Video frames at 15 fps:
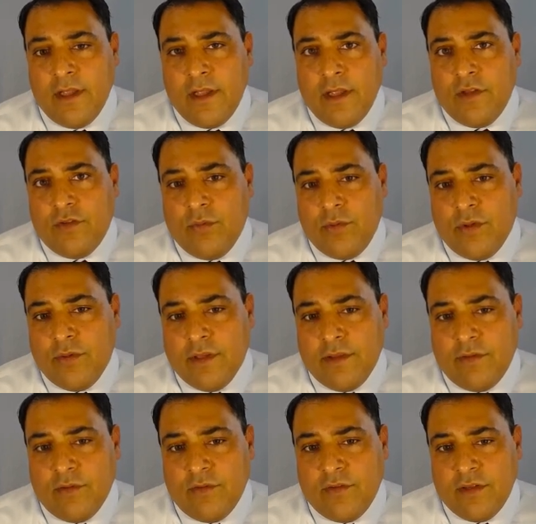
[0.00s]
So we know that
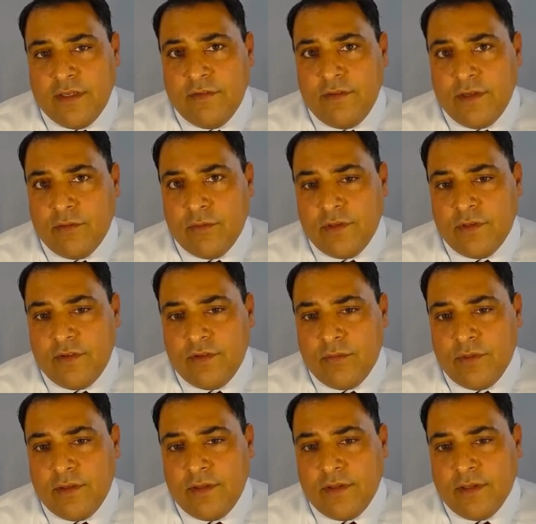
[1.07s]
there's significant risk
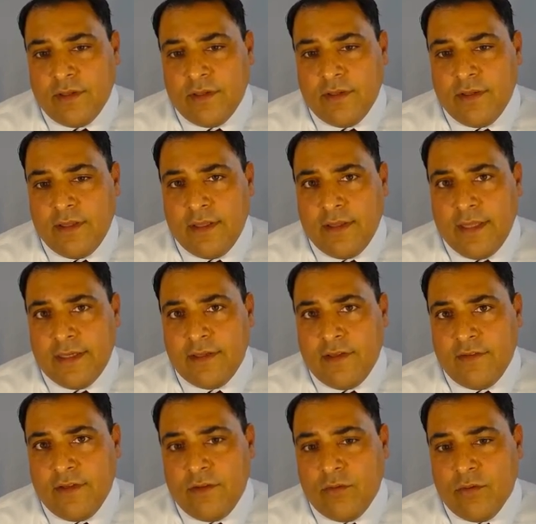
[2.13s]
with lectins
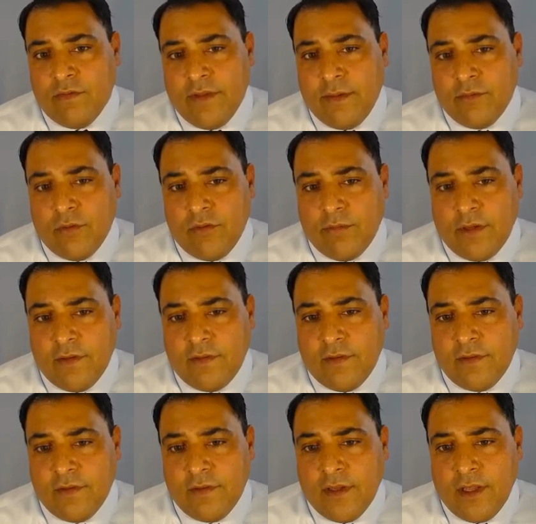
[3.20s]
and neuroinflammatory
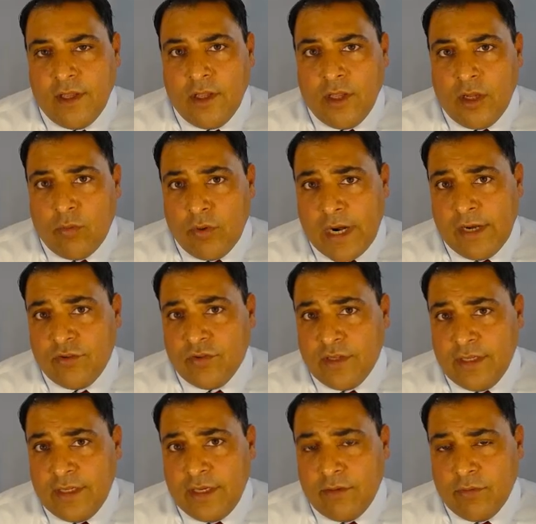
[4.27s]
responses. We're actually
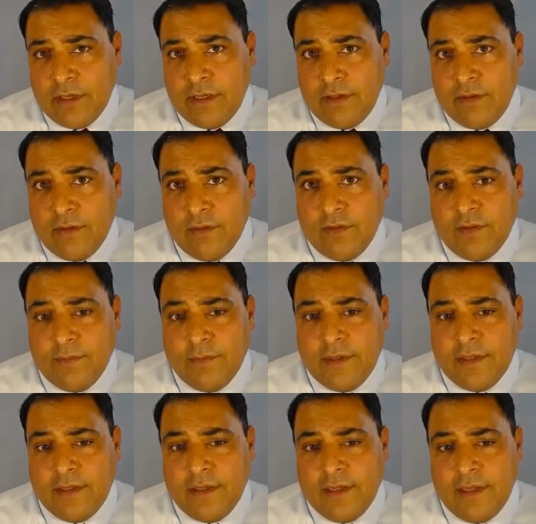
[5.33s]
getting ready to
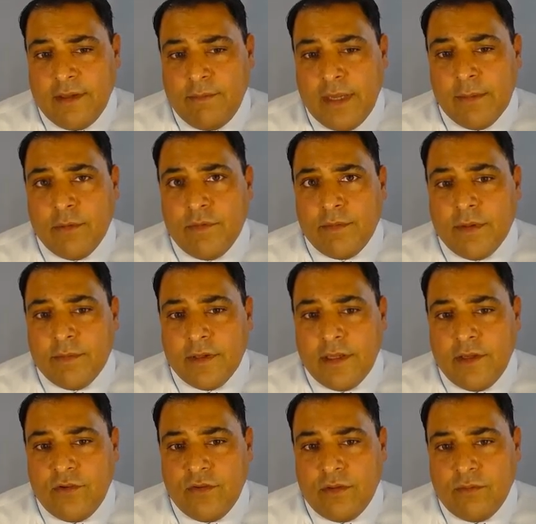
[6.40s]
submit a paper for
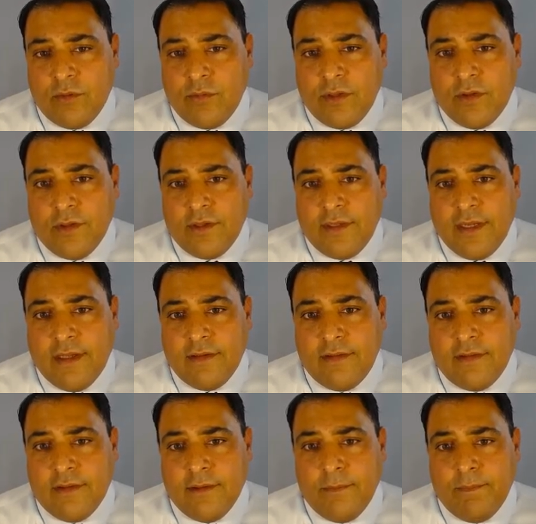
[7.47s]
publication where we looked at
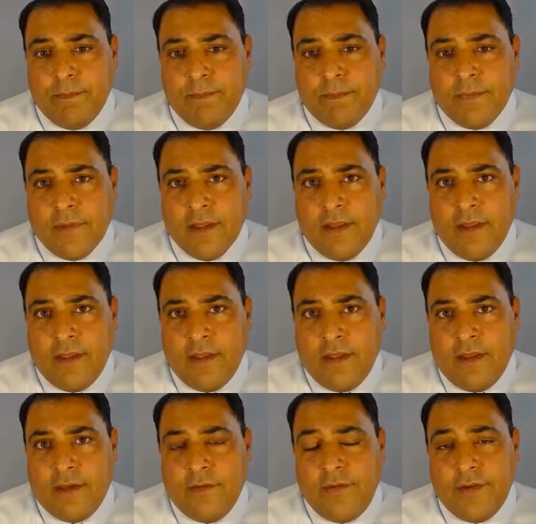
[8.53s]

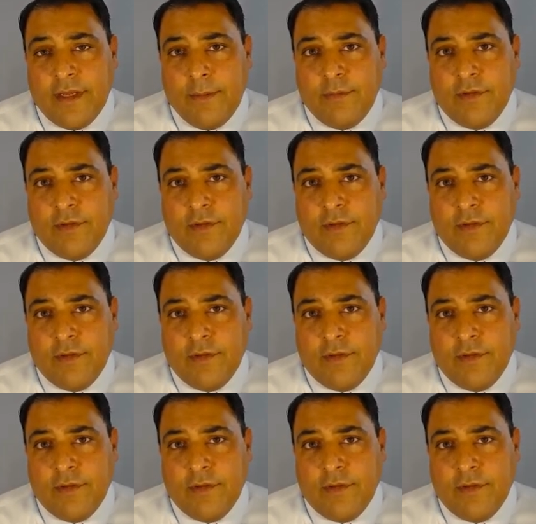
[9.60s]
different types of